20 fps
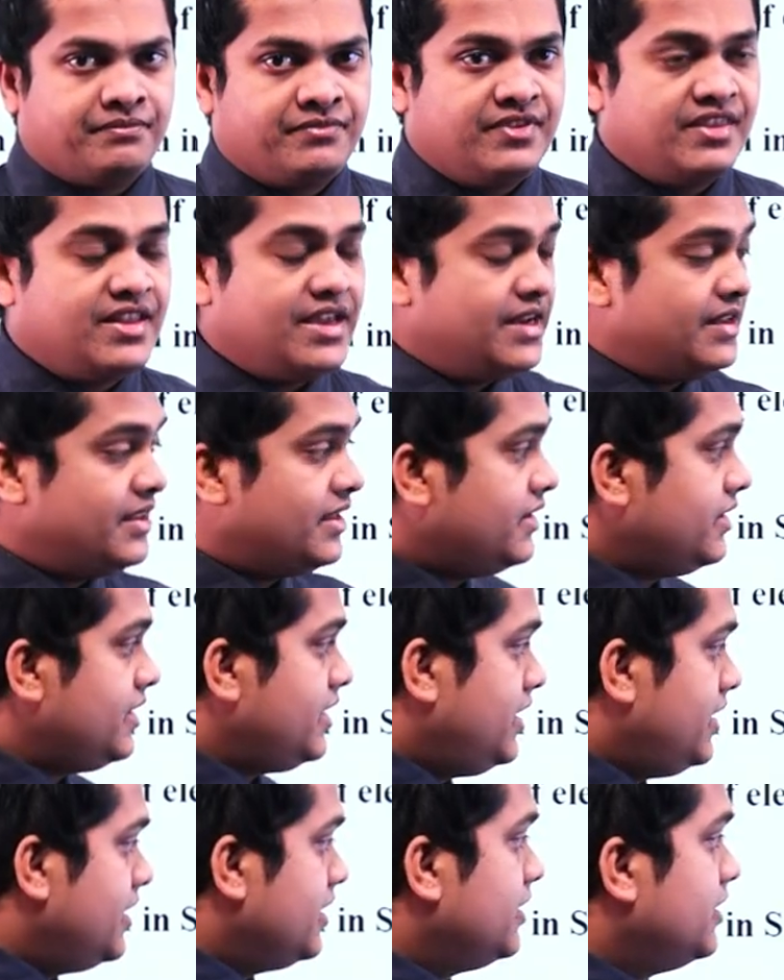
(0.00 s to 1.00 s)
Then the
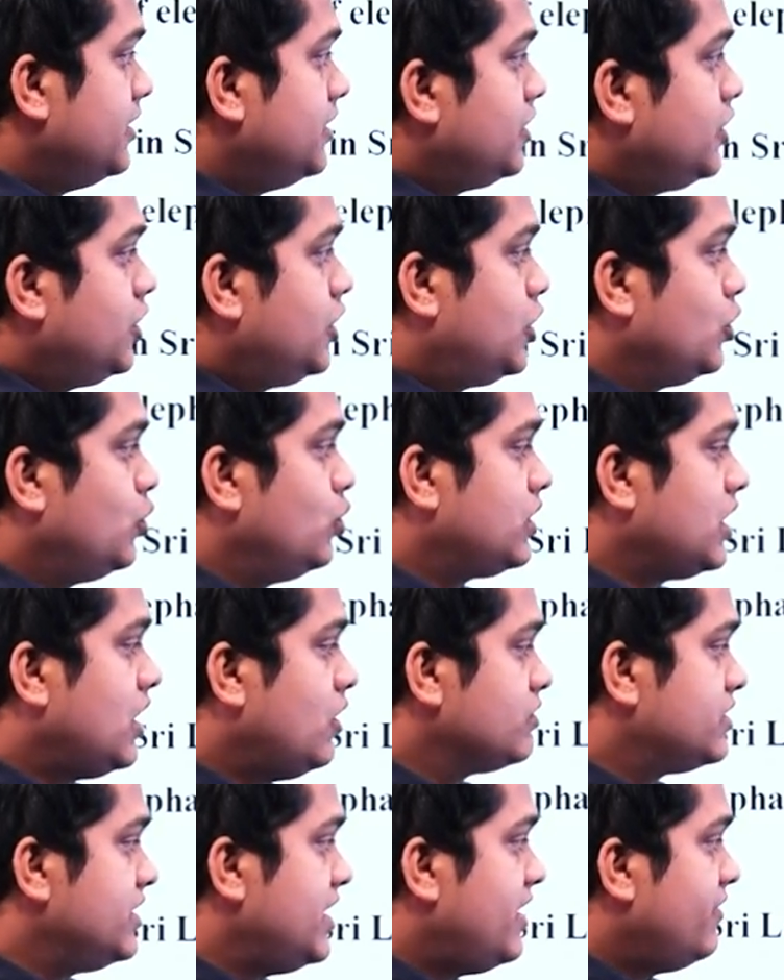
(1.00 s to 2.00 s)
year,
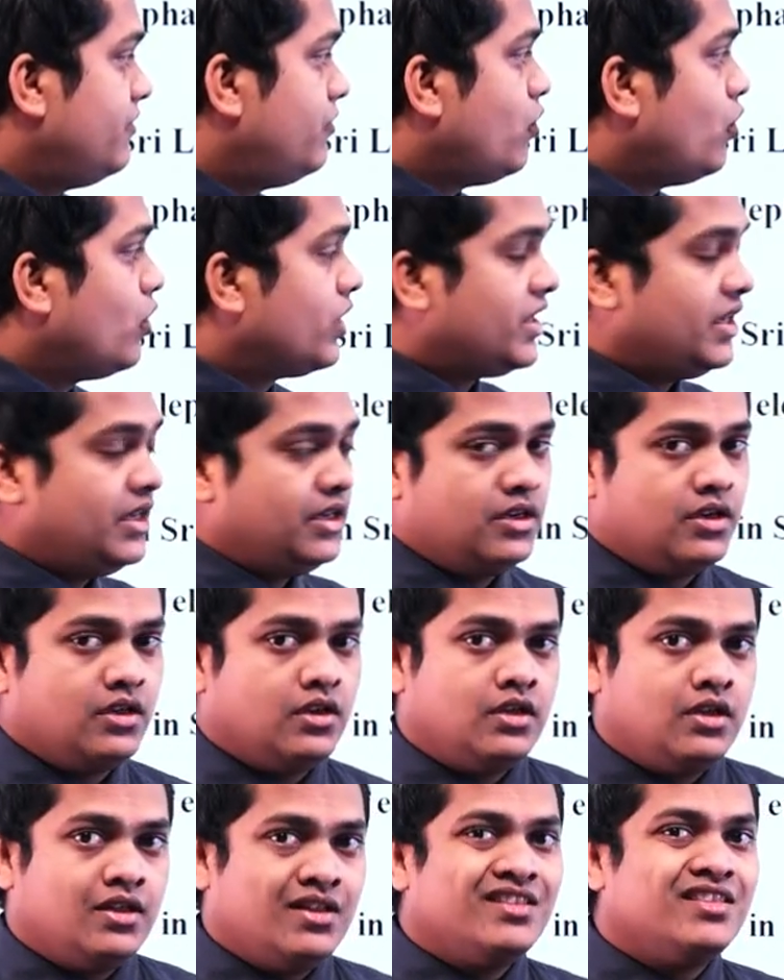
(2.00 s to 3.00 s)
2014.
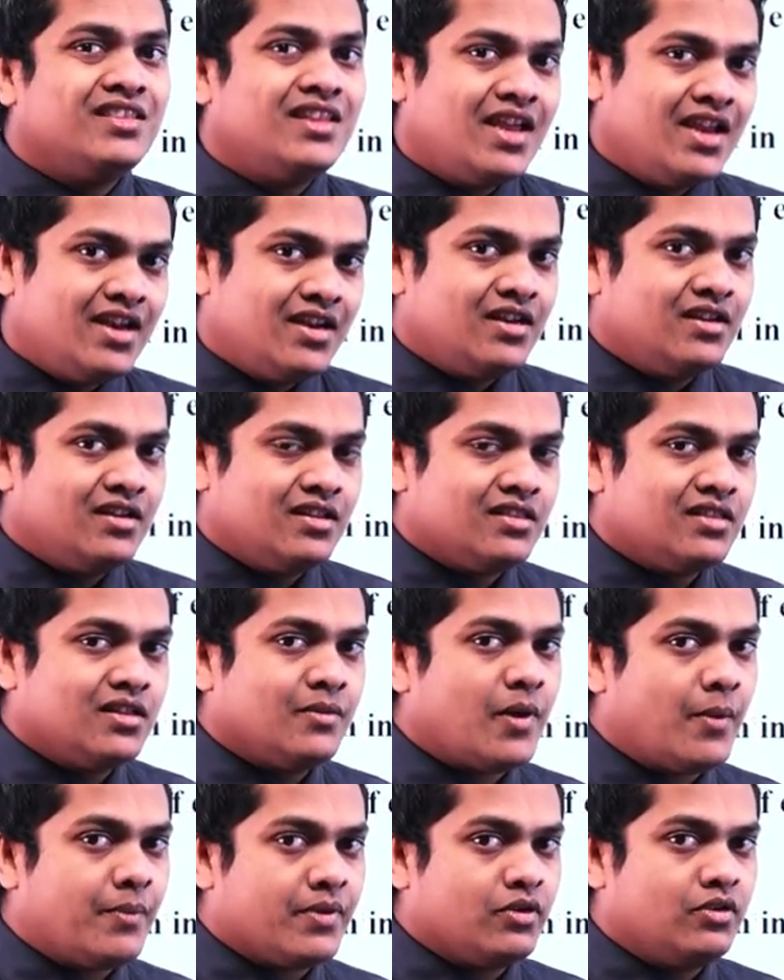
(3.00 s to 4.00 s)
Then the
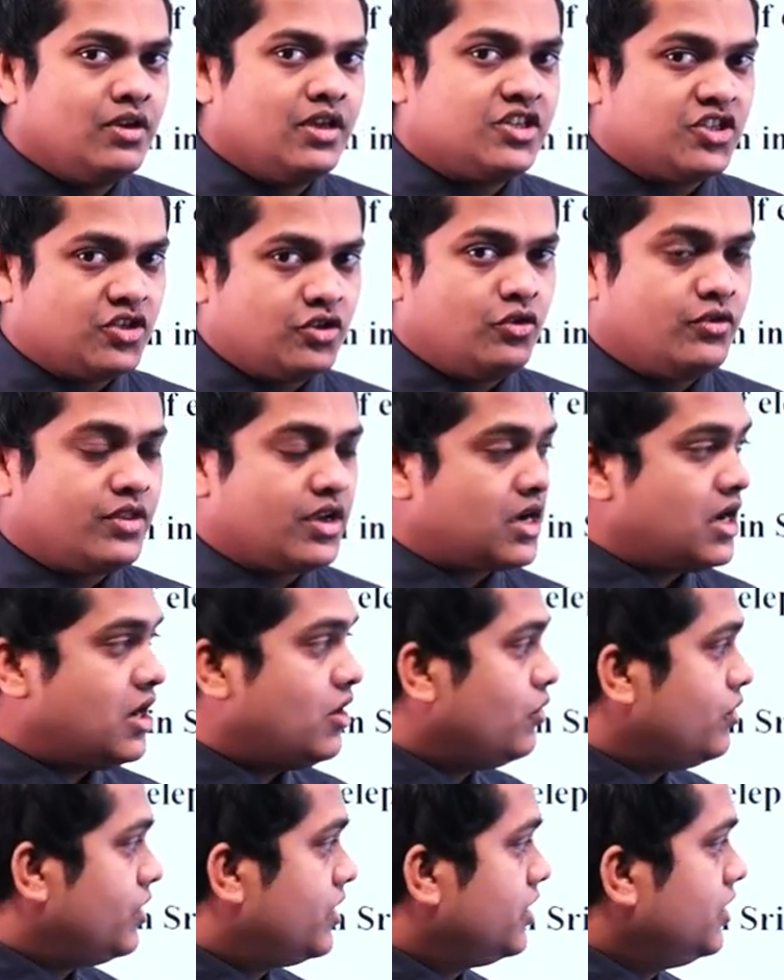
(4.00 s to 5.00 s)
population or the
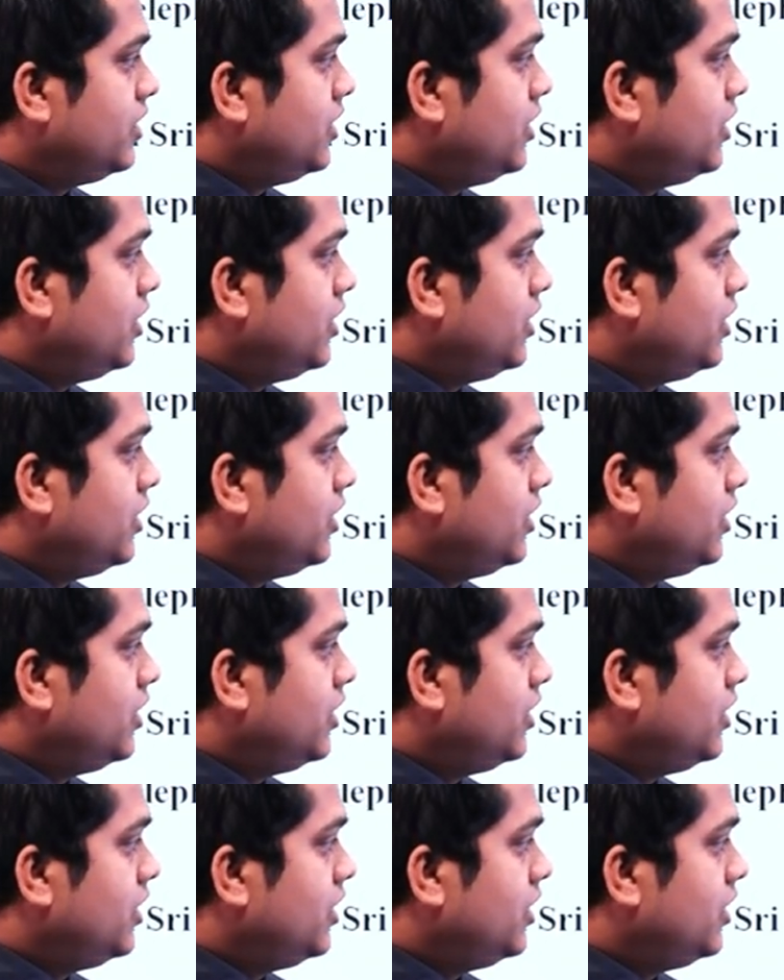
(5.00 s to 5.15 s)
count,